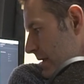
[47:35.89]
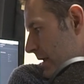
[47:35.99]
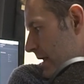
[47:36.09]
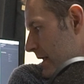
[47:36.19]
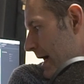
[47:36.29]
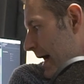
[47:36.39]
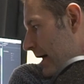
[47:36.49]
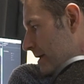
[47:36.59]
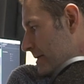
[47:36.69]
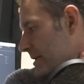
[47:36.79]
he
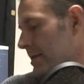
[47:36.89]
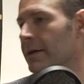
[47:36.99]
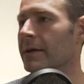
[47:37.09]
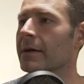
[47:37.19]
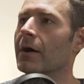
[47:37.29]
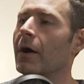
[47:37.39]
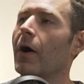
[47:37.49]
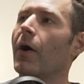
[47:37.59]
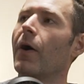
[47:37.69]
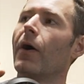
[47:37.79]
has
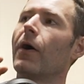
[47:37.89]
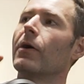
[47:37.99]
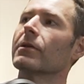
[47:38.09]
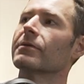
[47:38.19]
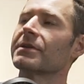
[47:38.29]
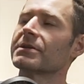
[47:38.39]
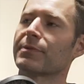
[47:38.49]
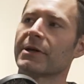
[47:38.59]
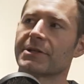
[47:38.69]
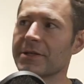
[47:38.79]
all of these
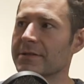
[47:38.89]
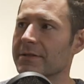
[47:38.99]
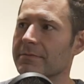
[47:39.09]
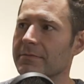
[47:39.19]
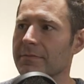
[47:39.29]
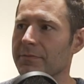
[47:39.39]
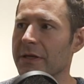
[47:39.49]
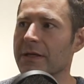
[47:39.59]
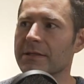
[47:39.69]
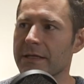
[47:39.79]
plushies
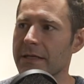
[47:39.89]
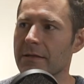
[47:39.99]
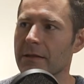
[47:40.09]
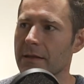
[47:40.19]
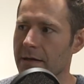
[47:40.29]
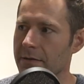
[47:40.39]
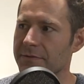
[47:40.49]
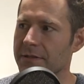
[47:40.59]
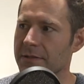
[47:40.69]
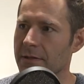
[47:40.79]
because he
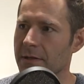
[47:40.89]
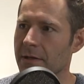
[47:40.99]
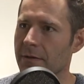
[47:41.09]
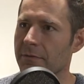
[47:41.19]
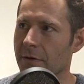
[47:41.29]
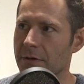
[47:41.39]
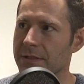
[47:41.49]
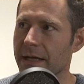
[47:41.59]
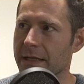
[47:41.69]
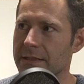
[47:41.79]
loves, far
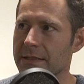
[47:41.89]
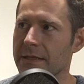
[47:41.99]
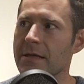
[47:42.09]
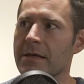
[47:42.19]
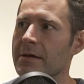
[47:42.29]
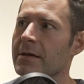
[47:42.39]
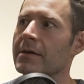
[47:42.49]
as I can see,